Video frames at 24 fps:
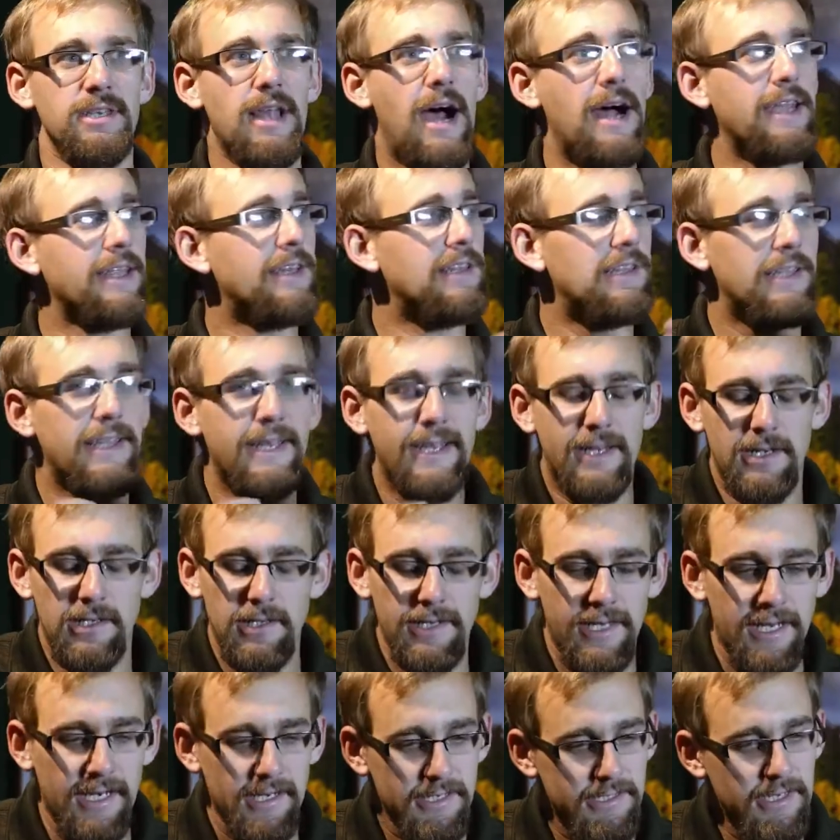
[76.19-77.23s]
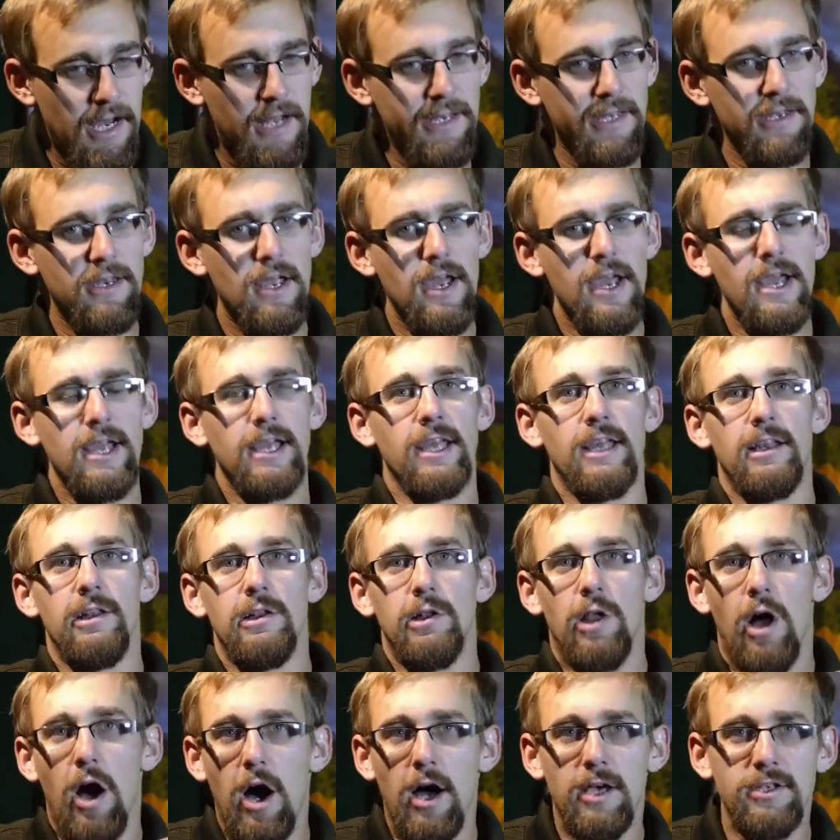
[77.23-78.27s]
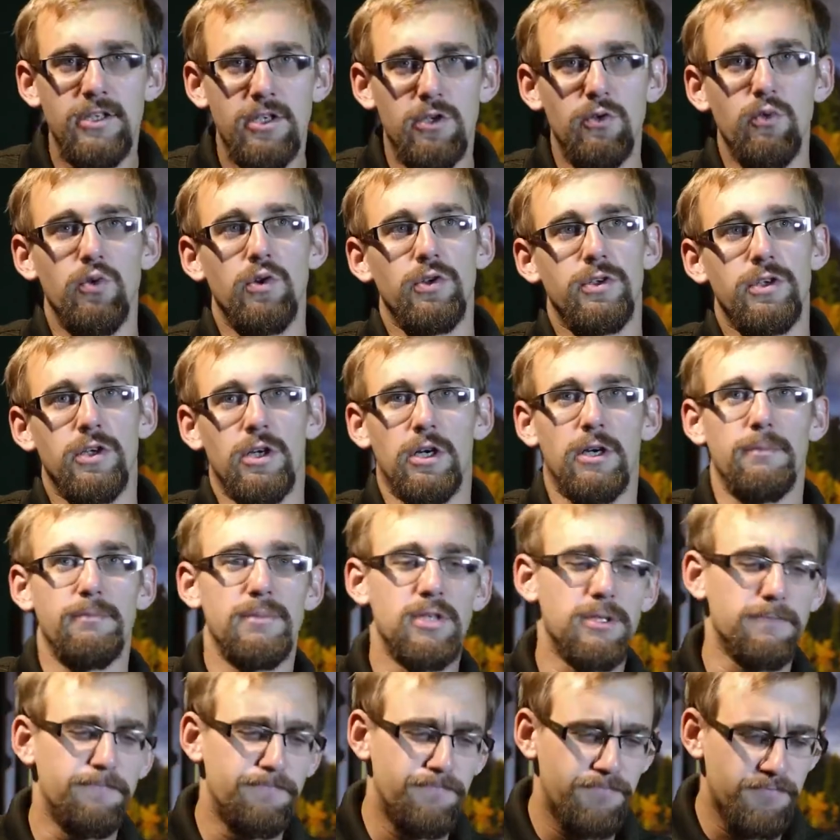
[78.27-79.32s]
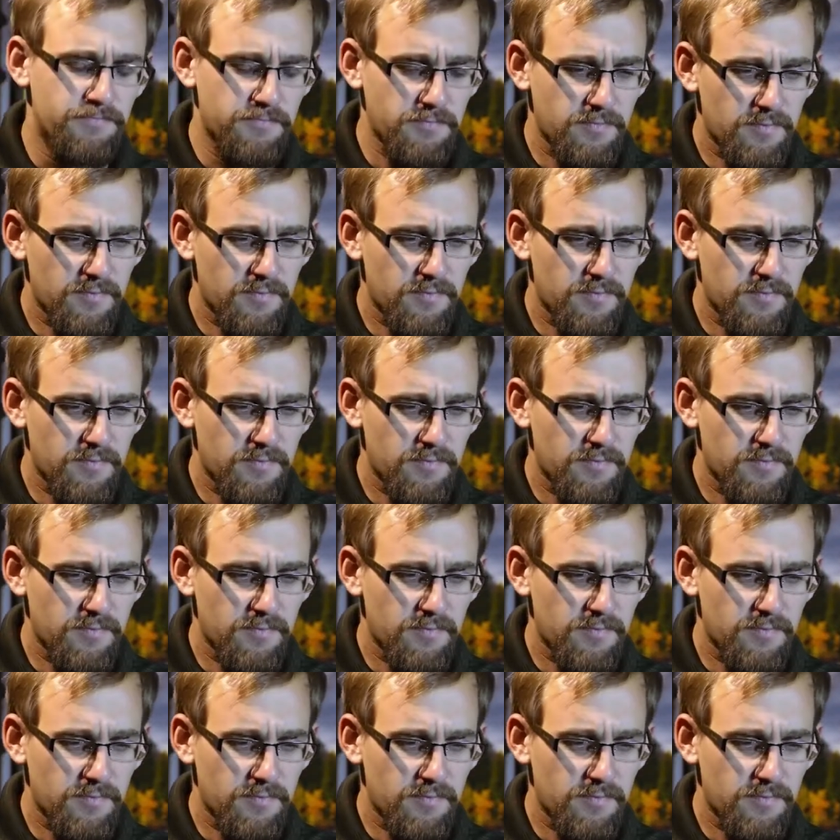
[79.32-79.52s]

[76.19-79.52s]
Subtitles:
not in legalese, not in law school terms.